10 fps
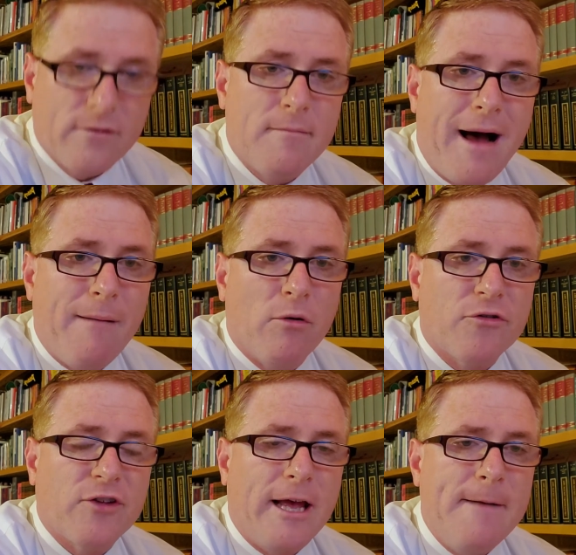the Bible
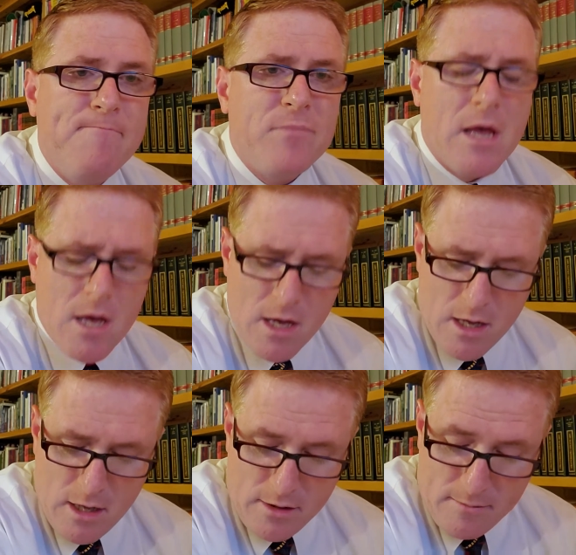said.
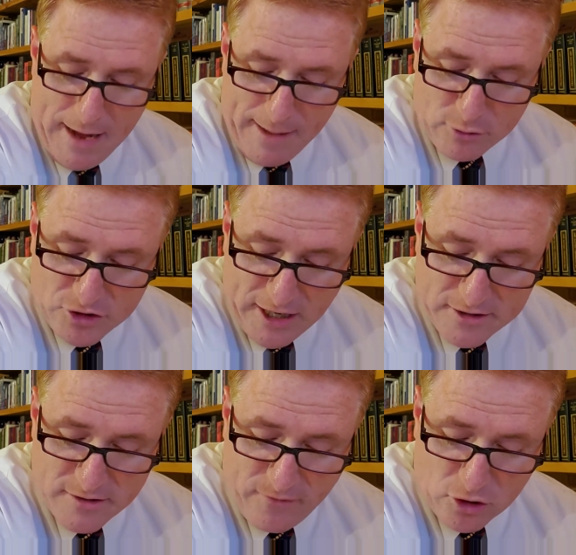The Bible
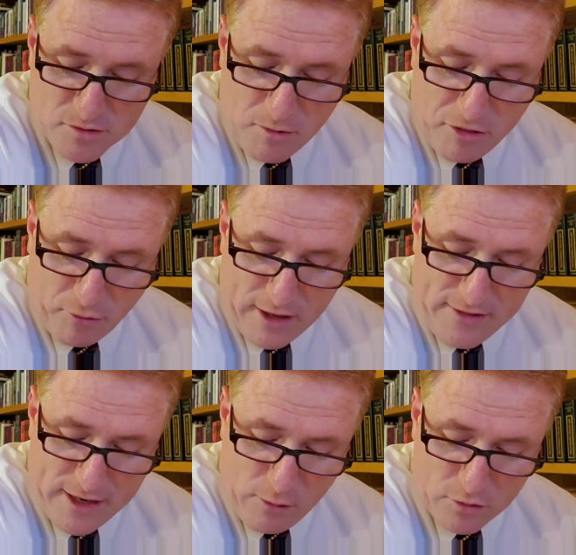says in verse number three
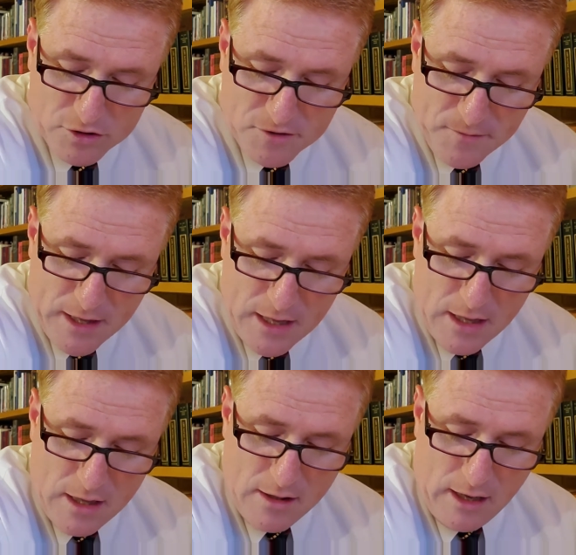that it was
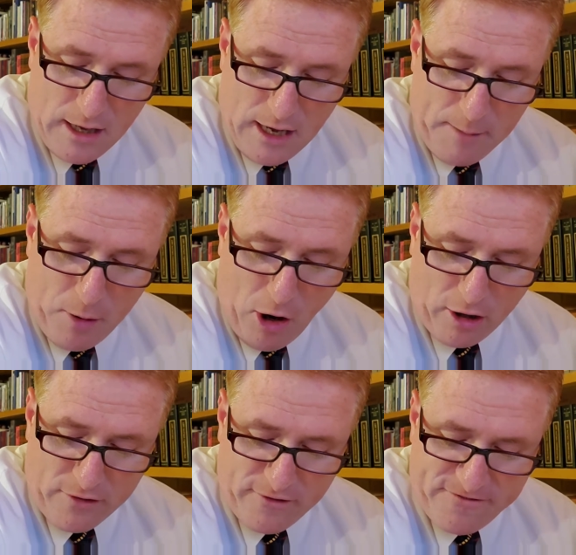uh, a
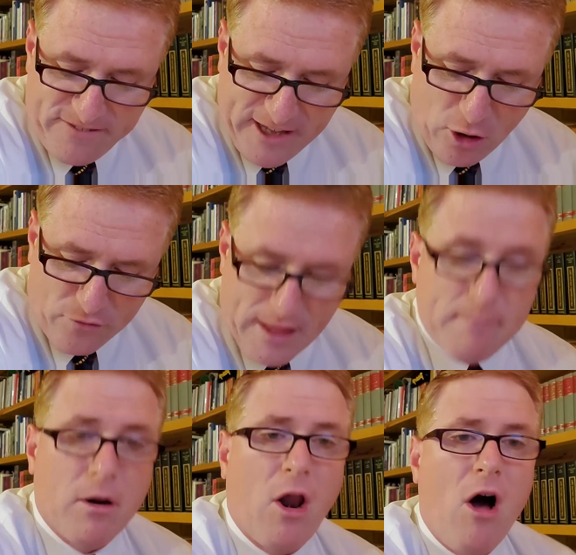part of the field
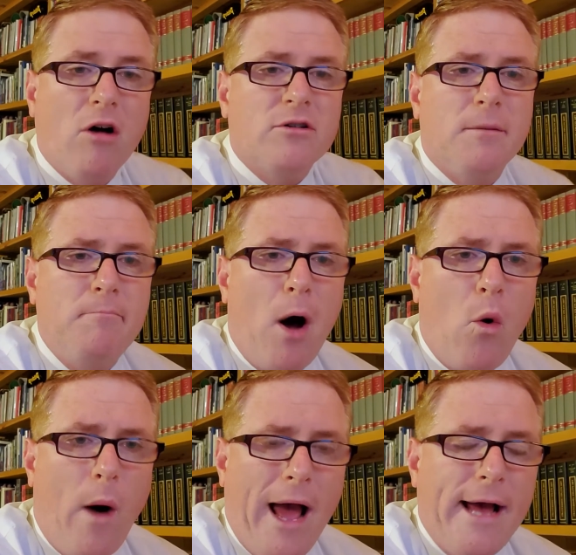that belonged to
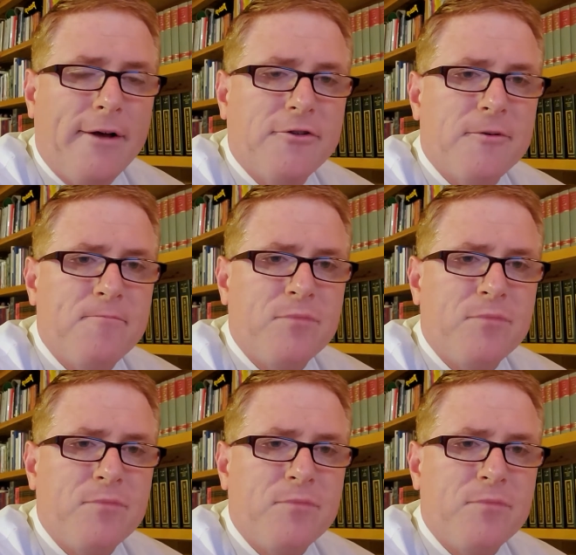Boaz.